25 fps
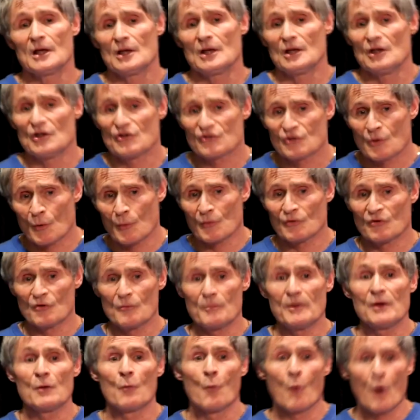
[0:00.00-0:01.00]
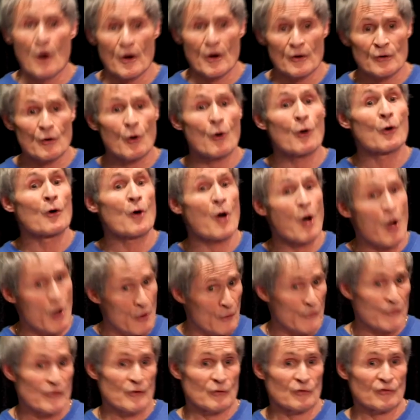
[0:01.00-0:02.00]
is going to be one or all
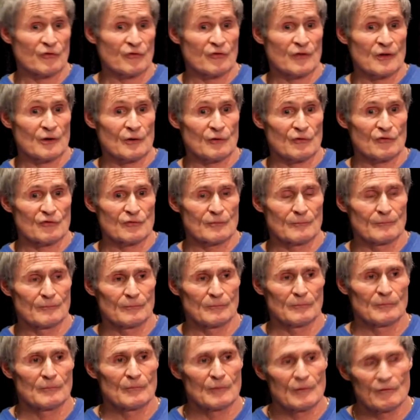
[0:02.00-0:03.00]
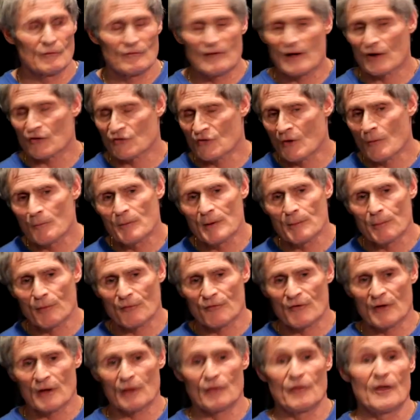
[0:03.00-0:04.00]
of those things. In fact, some people
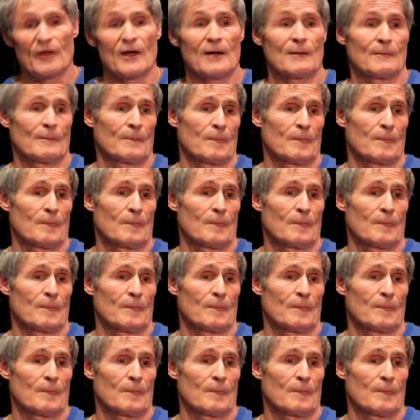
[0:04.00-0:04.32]
think that